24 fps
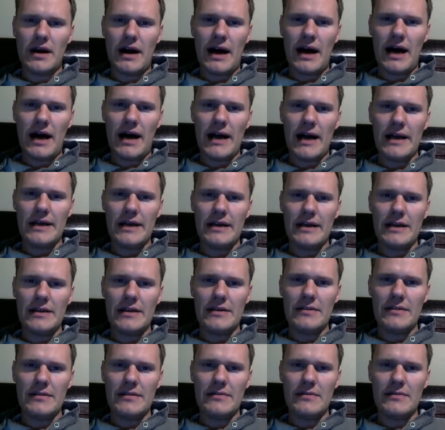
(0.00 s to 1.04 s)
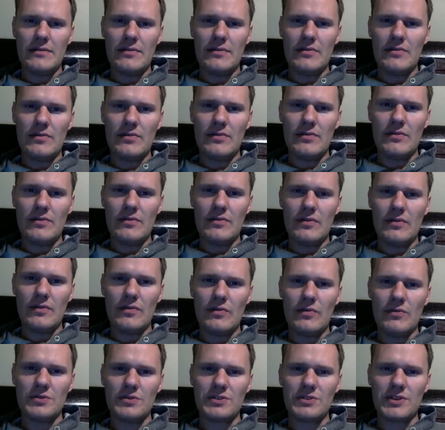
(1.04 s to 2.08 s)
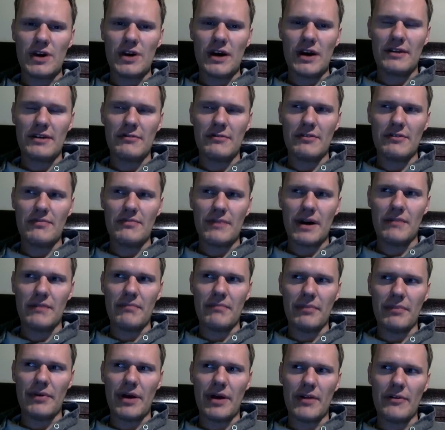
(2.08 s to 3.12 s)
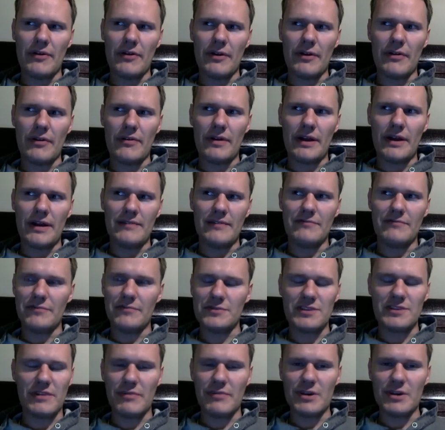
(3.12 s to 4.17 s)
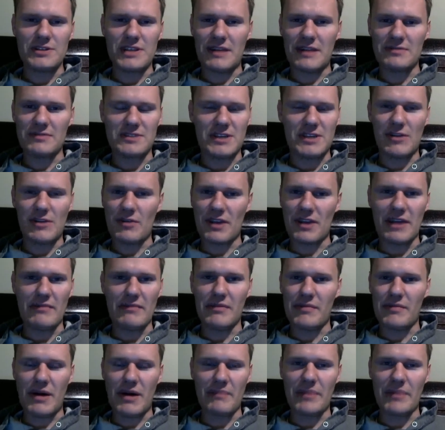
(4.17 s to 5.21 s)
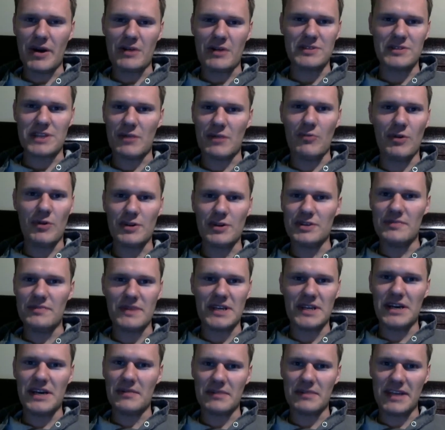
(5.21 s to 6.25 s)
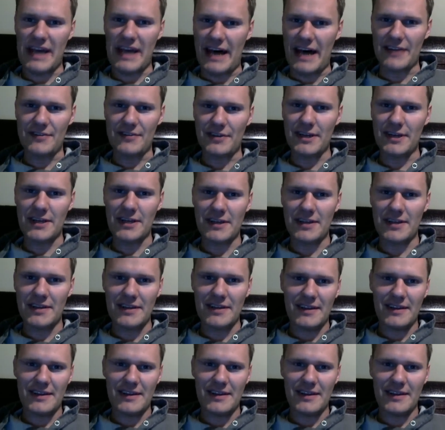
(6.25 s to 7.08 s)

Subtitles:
I was talking with my brother, and for some reason I was telling him and my parents I wanted to become Catholic.